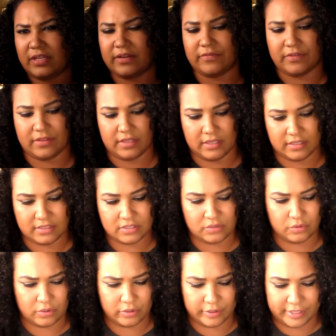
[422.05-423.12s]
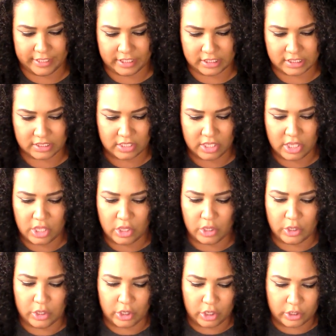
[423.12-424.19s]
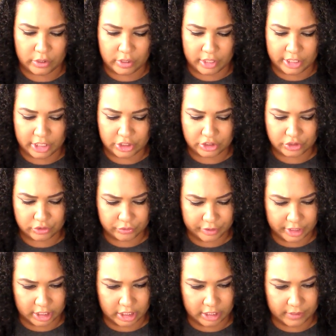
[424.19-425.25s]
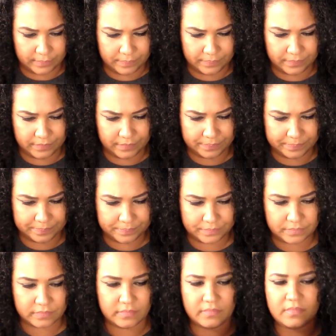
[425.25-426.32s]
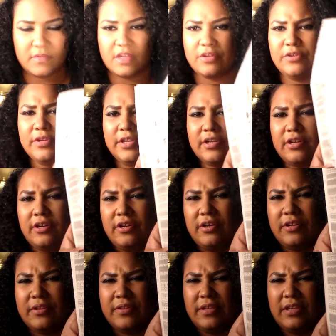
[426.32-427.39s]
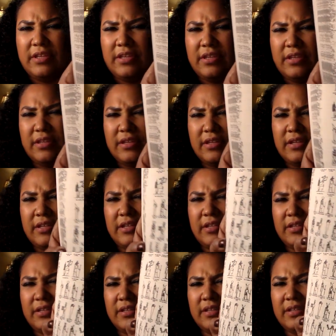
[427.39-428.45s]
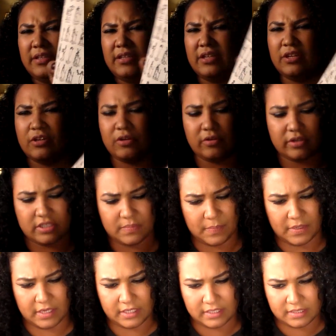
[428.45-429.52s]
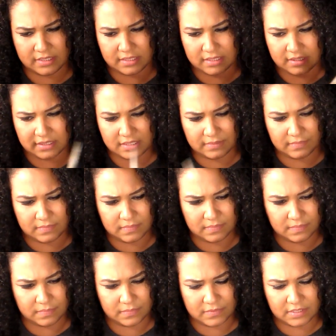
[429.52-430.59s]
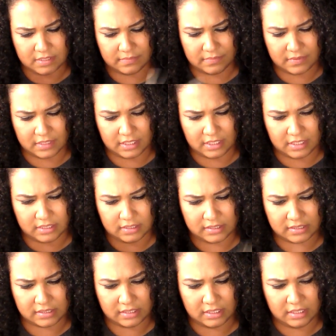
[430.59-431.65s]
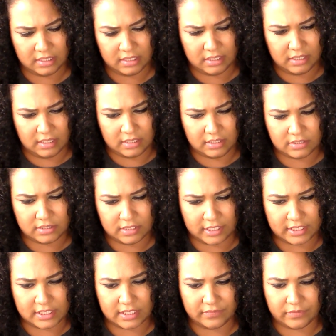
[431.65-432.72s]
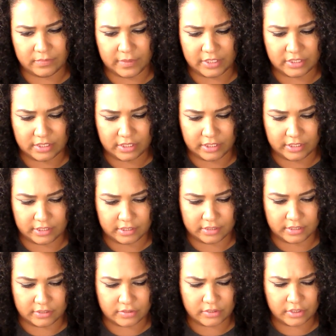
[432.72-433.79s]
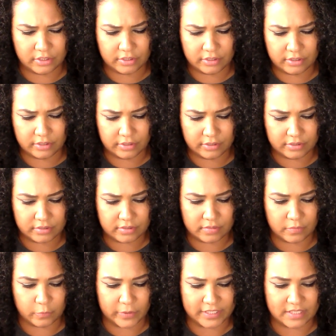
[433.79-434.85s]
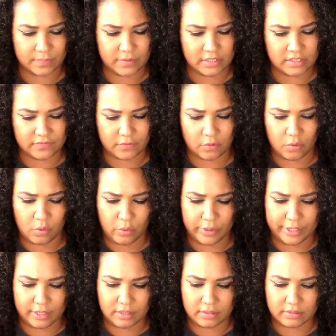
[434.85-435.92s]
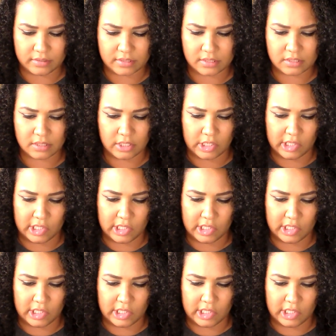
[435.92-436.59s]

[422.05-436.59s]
and everything, stories, history. You get all the correspondence and some things. There's lots of information in here. There's cures, recipes for oils,